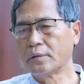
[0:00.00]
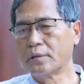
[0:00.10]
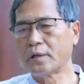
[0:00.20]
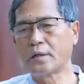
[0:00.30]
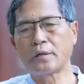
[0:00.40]

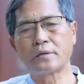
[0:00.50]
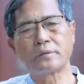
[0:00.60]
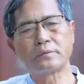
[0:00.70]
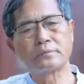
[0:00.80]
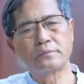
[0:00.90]
There are
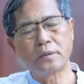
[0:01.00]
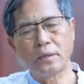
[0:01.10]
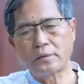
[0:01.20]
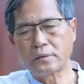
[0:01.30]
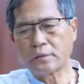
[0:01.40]

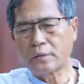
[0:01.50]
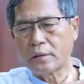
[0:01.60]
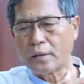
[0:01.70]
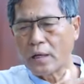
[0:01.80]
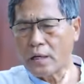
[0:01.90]

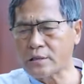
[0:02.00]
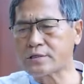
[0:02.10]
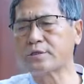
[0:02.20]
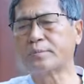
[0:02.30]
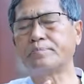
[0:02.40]

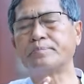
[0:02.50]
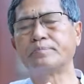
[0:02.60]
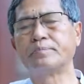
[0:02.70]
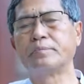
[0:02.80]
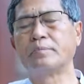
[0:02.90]
lakhs of
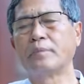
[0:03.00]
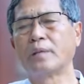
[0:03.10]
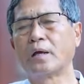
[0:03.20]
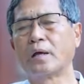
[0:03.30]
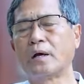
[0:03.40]

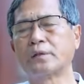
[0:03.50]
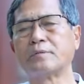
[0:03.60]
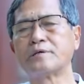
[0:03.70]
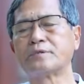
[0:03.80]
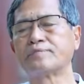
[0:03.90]

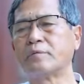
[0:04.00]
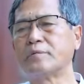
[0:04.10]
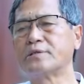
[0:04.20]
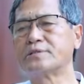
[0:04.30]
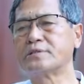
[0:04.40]
Adivasi
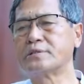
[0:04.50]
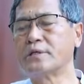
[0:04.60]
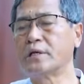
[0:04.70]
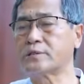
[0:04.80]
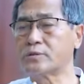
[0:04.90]
families
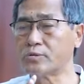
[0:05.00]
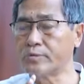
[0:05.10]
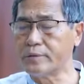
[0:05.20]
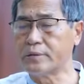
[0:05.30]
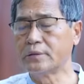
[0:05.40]
yet to
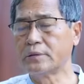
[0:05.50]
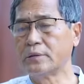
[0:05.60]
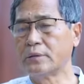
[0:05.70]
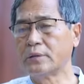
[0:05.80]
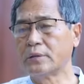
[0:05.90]
be,
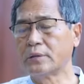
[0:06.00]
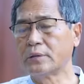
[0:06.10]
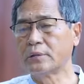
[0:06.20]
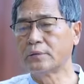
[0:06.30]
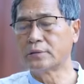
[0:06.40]

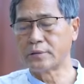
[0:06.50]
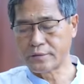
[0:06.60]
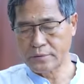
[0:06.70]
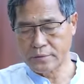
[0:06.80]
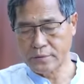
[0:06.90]
that
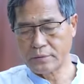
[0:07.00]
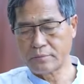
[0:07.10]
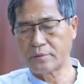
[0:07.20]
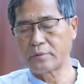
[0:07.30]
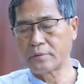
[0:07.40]
is,
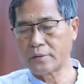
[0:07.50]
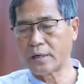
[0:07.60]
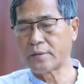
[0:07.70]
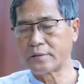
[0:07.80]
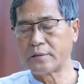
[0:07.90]

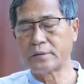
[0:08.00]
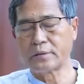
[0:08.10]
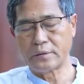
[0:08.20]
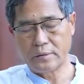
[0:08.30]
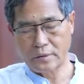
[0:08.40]
get
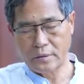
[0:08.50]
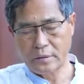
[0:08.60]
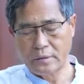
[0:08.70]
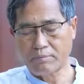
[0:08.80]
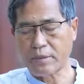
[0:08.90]
the
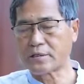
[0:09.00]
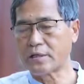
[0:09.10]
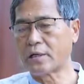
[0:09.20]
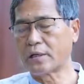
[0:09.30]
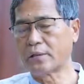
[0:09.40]

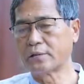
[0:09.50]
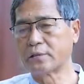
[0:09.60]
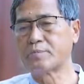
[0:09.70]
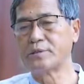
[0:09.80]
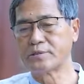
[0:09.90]
patta,
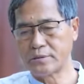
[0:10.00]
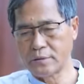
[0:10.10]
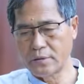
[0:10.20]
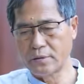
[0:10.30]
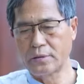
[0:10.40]
that means
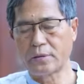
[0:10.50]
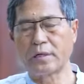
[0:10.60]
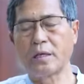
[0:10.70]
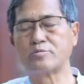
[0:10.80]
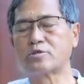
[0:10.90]
the
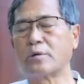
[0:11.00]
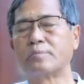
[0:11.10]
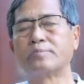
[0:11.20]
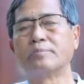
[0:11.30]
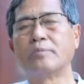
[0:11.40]
claims of